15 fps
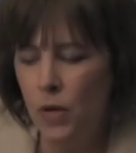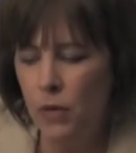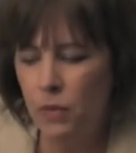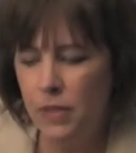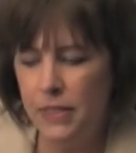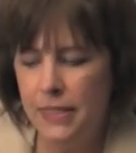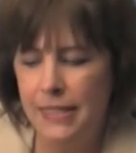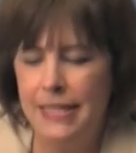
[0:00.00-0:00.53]

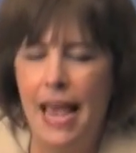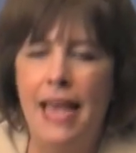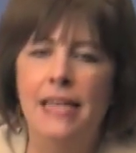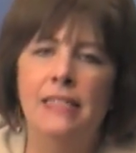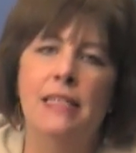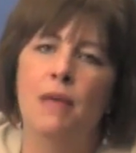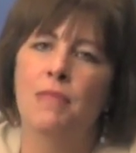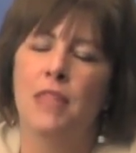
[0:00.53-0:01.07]
when we
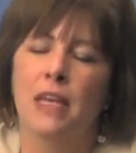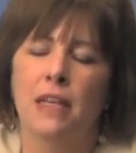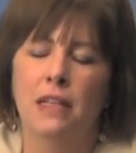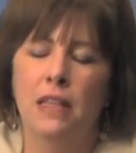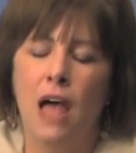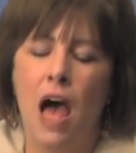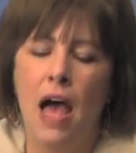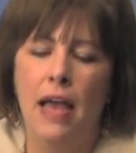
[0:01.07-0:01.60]
say
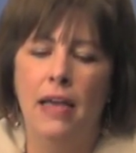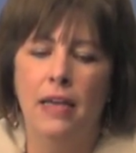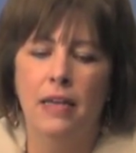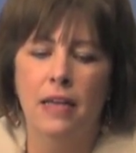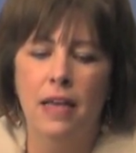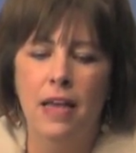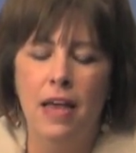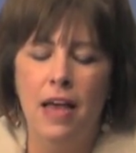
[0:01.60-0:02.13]
something like